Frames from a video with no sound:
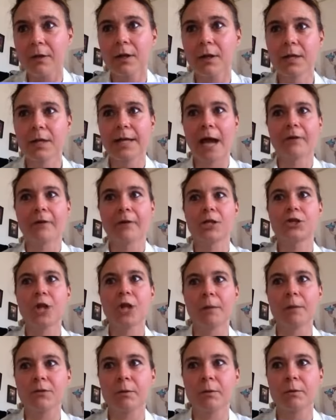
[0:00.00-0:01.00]
Garrett
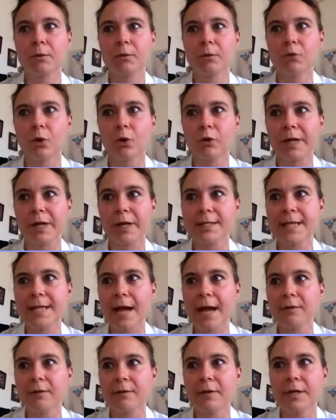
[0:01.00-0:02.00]
jumps from the roaring
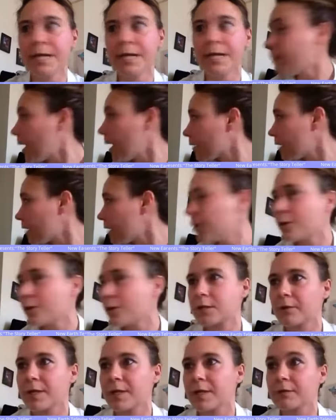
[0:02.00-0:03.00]
sound of a nearby
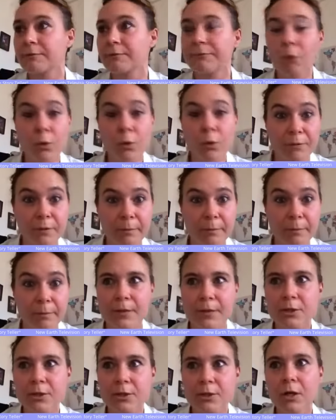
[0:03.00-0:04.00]
rhinoceros and falls off the
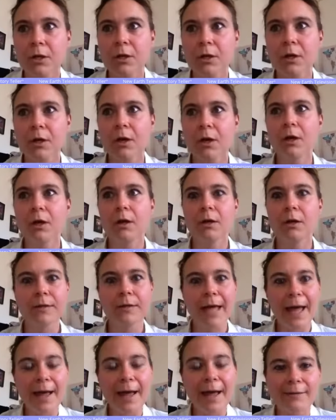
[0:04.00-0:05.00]
bench.
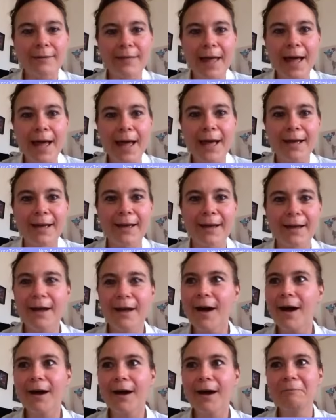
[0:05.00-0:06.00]
There, there!
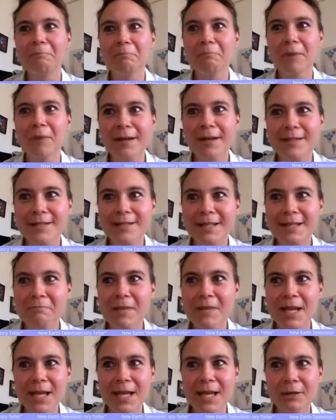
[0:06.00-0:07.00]
Oh, mercy
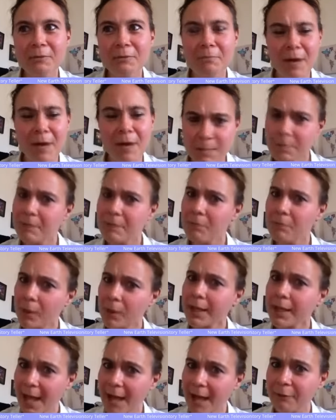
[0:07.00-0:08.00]
me, you must be more
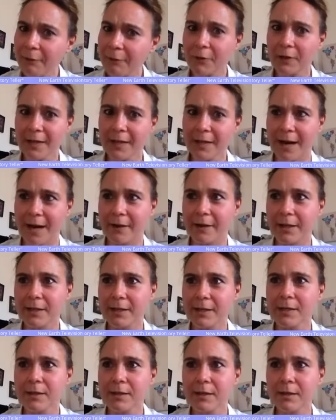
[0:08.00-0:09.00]
careful,
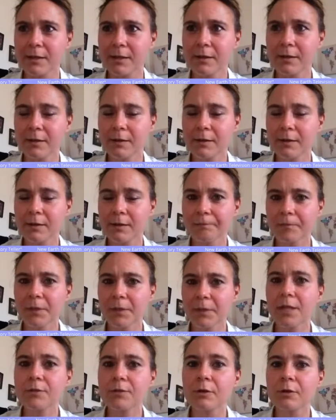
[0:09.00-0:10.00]
Garrett.
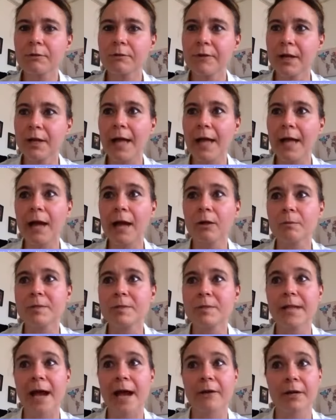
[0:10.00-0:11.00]
Israfel
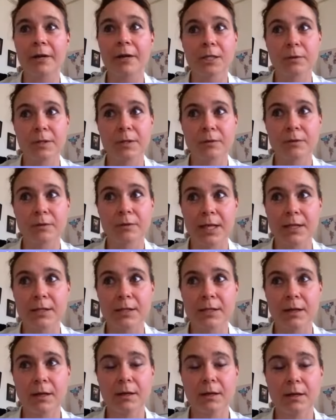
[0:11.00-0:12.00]
helps Garrett to his
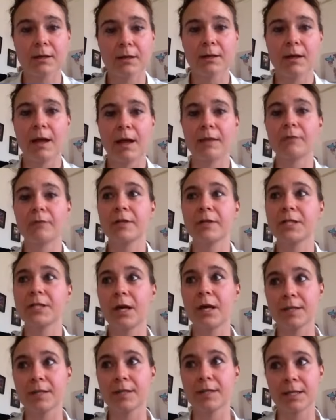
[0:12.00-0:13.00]
feet, and they
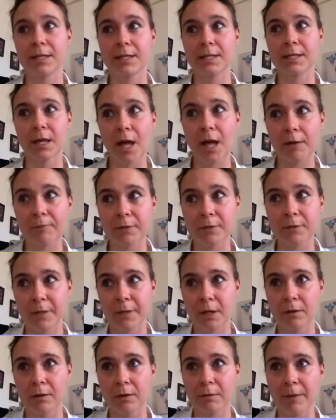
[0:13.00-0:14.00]
return to sitting
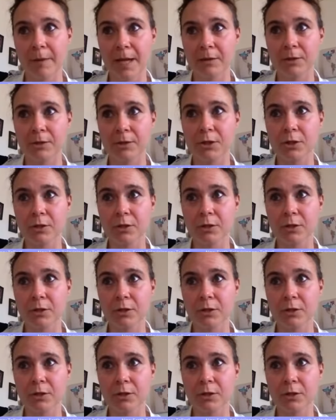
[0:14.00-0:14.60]
comfortably on the bench.